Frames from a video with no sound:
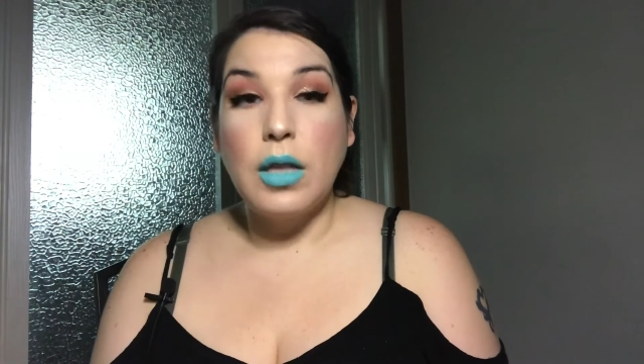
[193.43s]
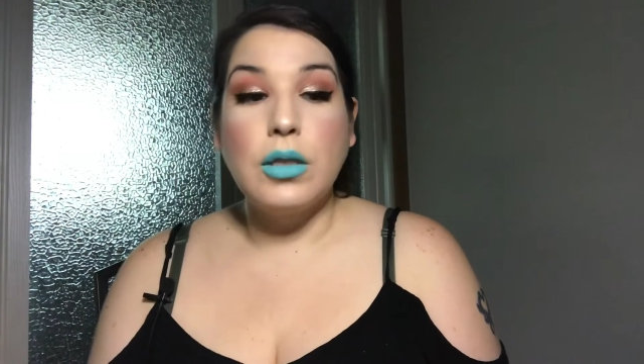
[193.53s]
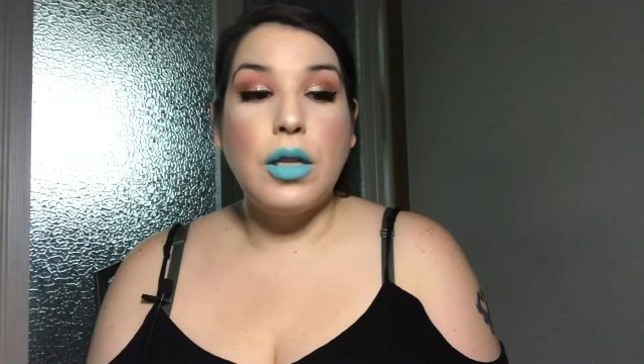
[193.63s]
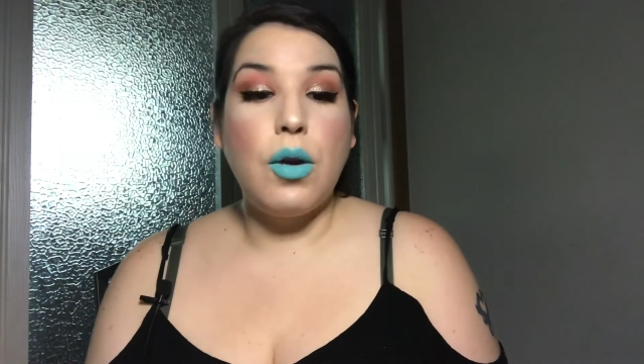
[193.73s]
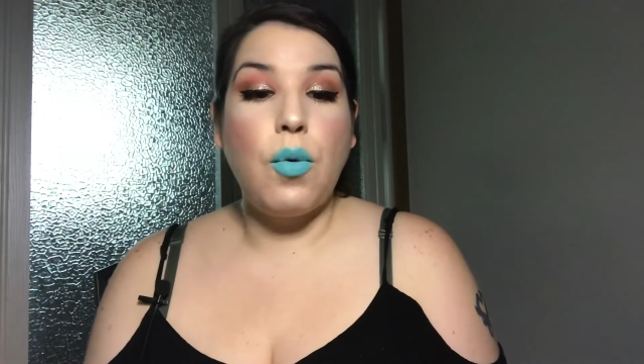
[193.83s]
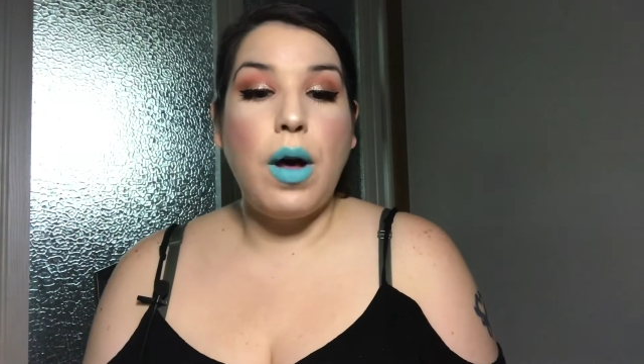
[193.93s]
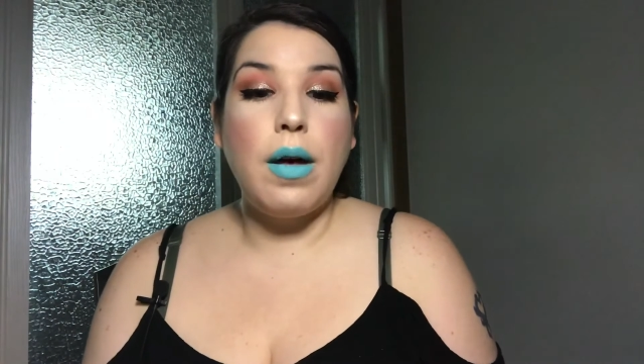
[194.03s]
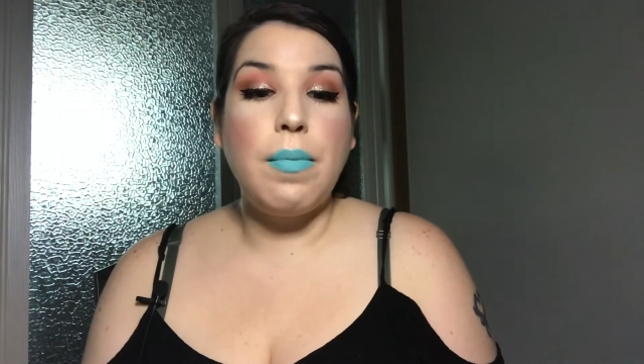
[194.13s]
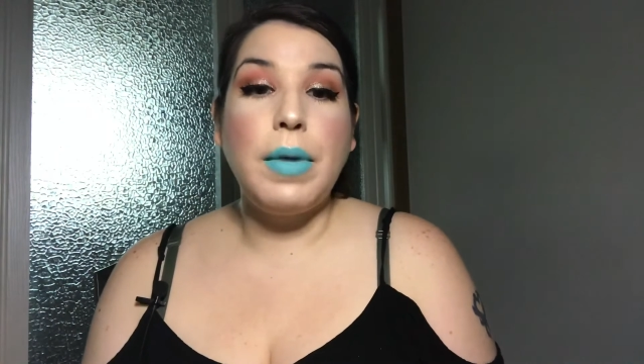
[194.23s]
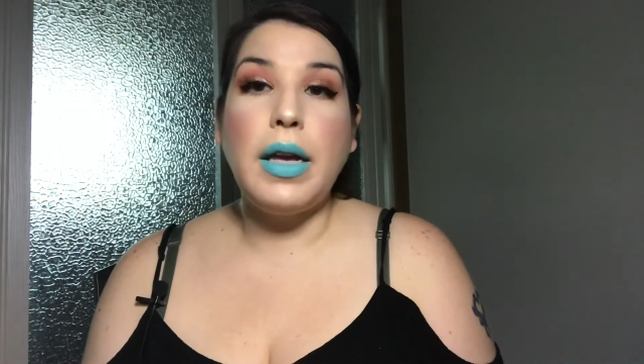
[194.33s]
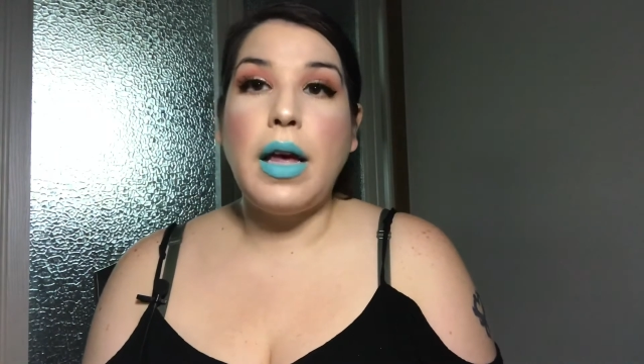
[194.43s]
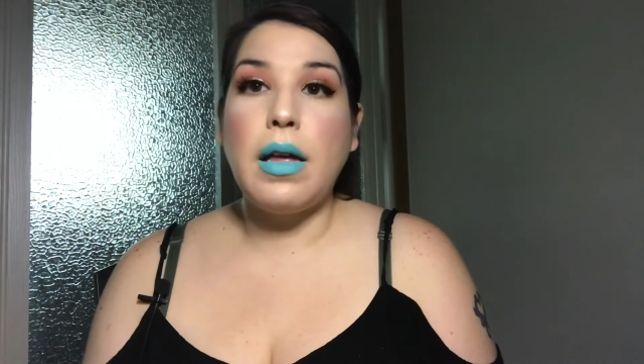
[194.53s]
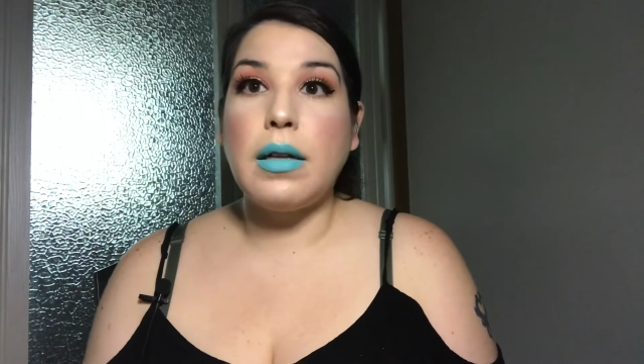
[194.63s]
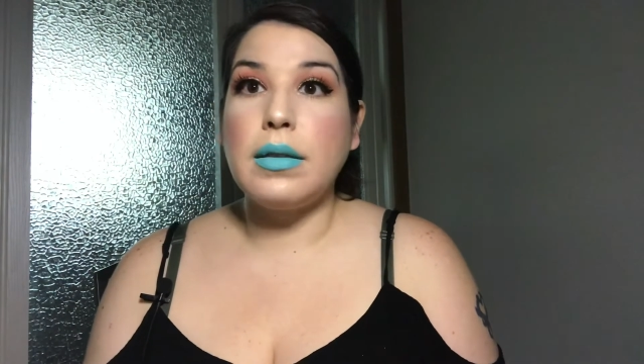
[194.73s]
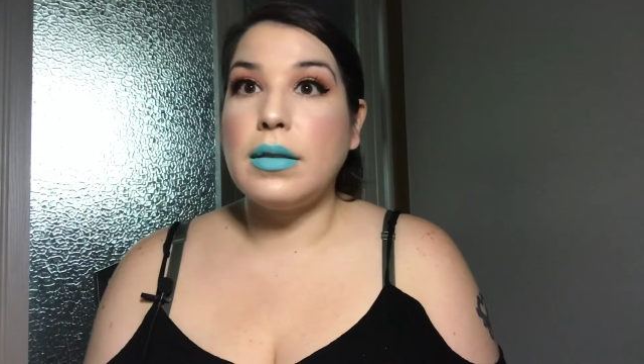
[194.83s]
So
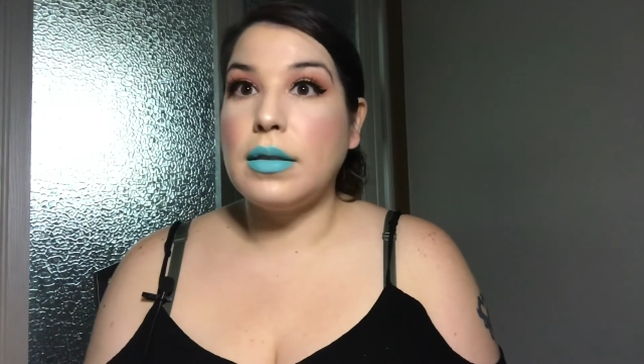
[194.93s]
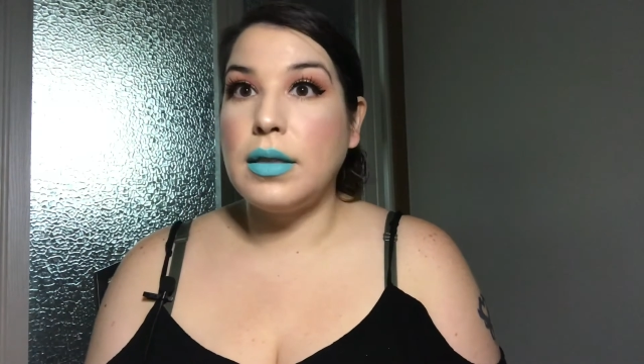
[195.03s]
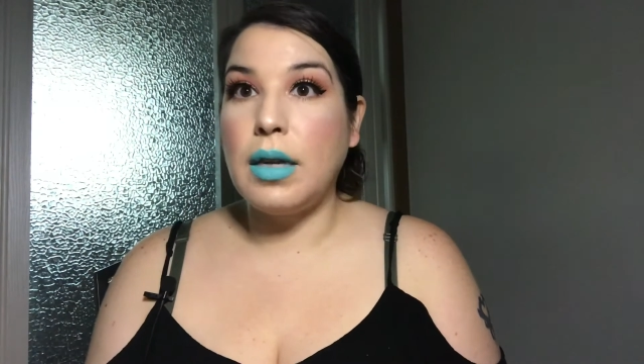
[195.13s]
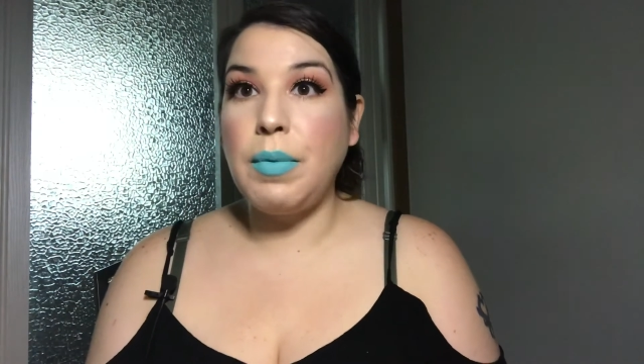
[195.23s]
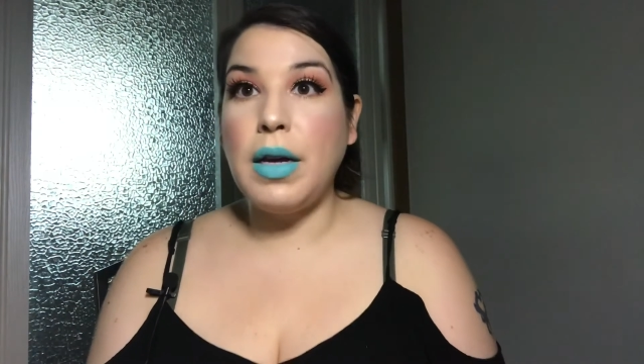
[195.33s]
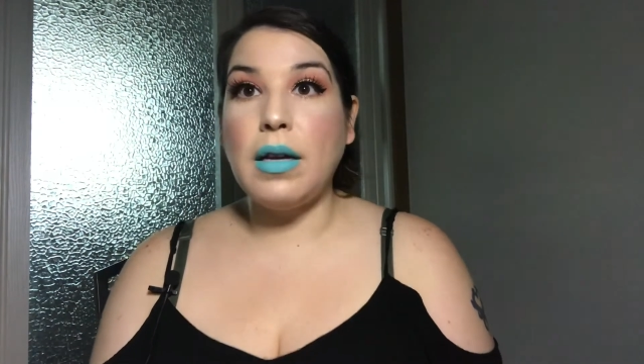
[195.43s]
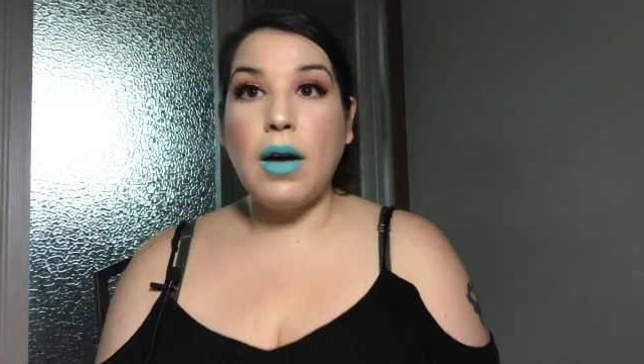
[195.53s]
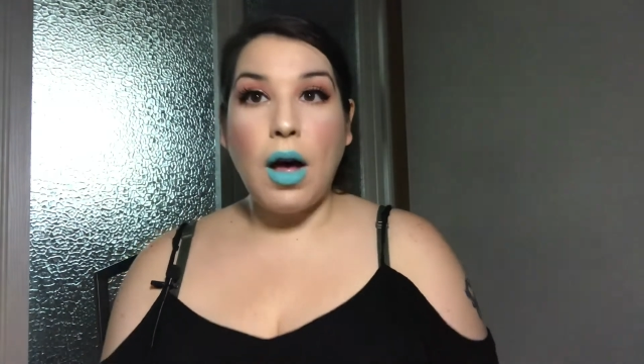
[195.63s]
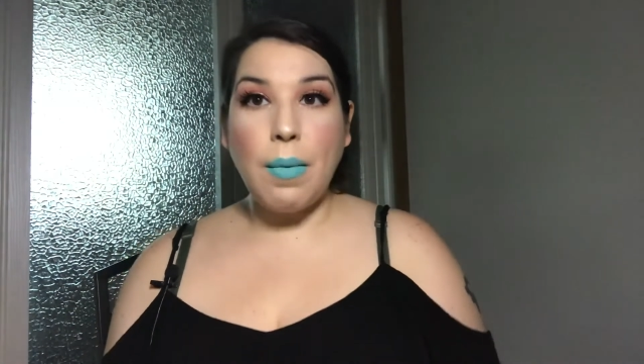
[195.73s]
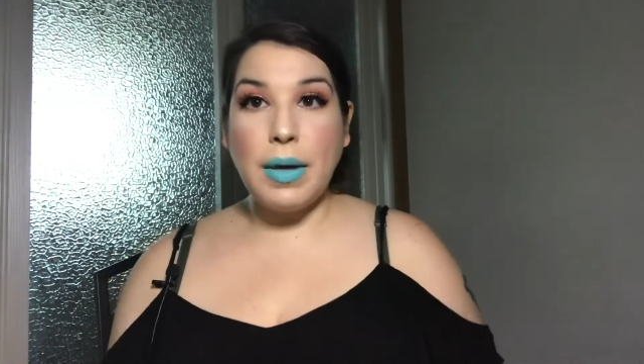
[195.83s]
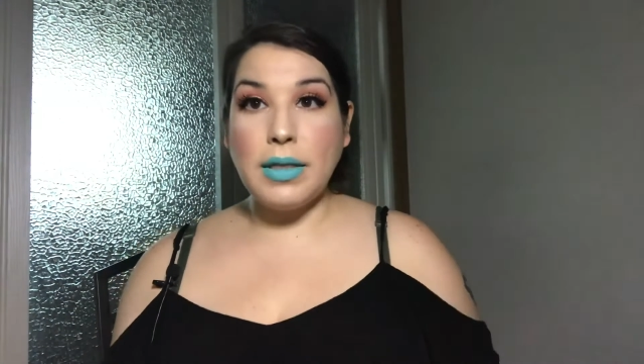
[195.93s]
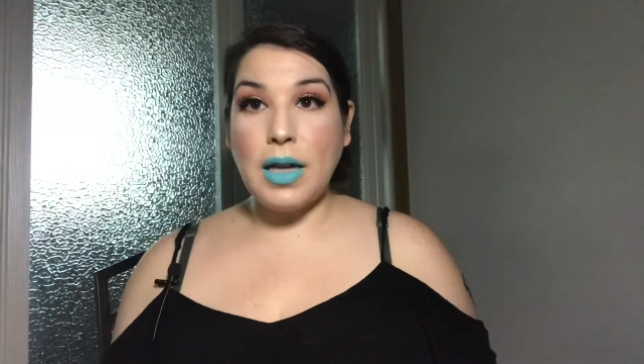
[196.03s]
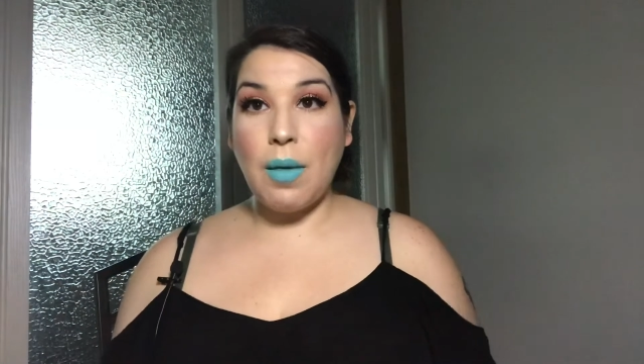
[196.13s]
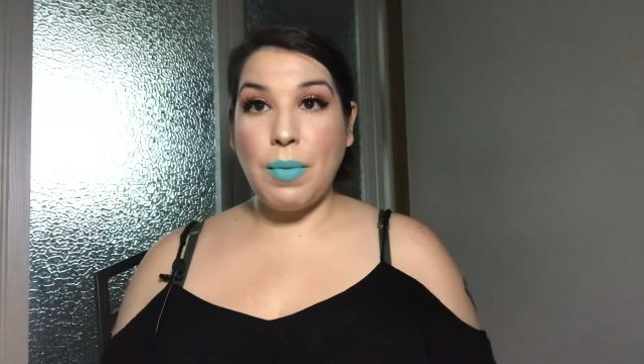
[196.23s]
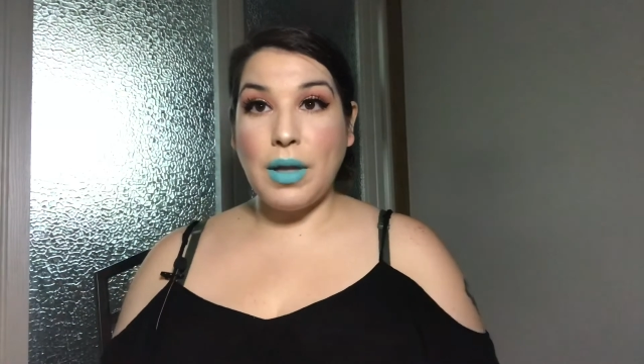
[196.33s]
yeah, give me a comment
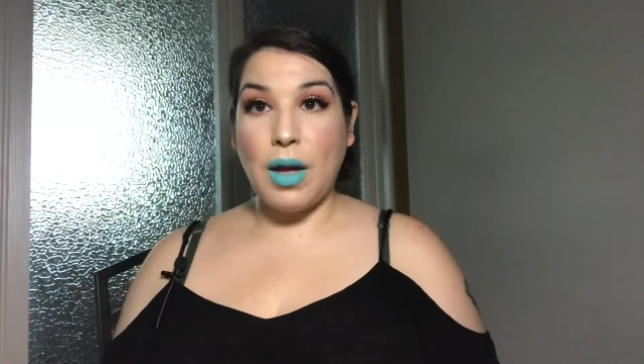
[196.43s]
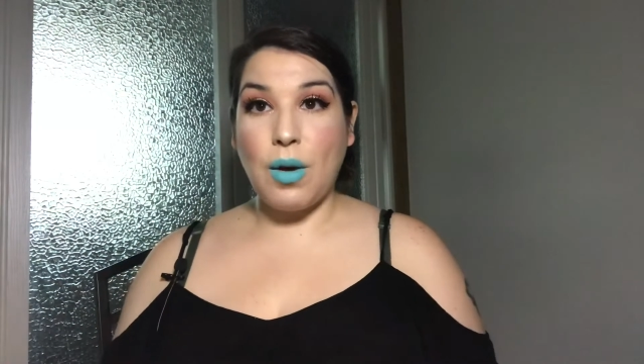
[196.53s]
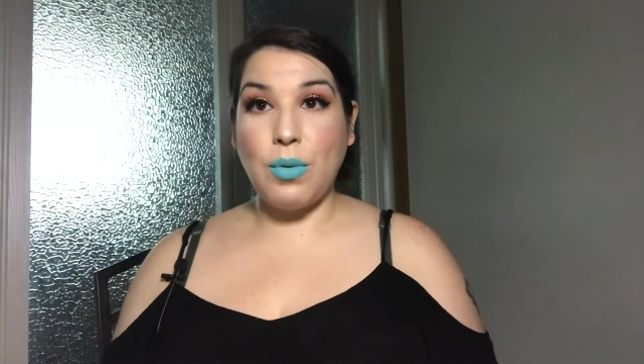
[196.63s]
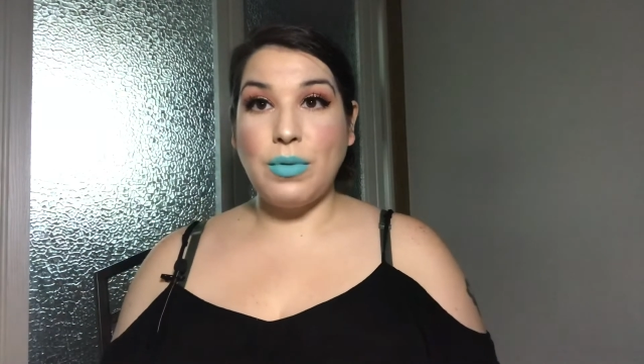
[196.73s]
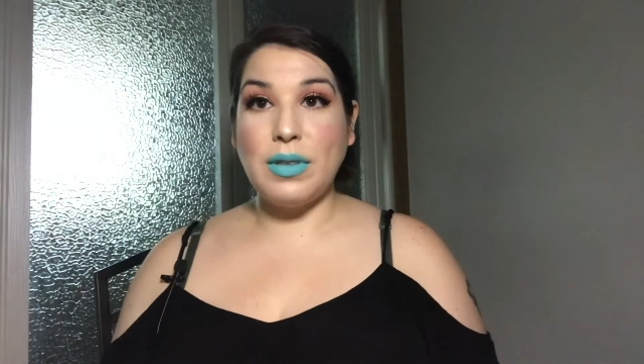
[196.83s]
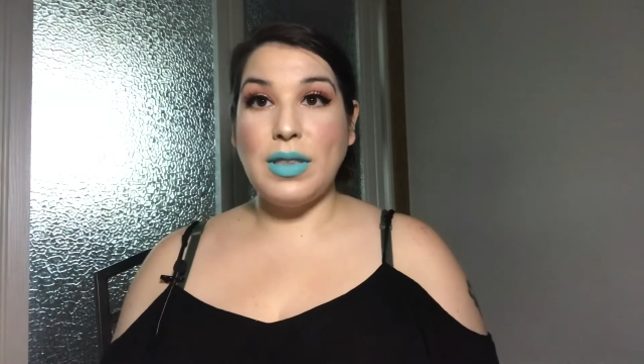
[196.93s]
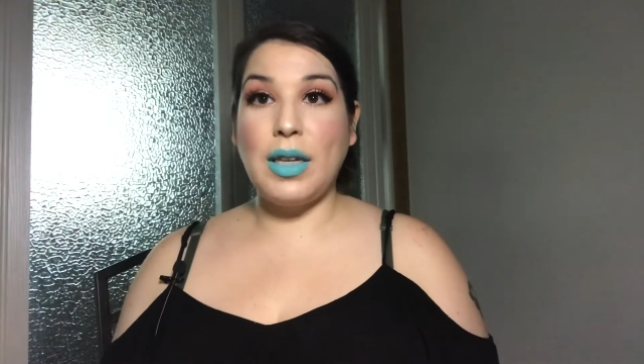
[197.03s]
down below.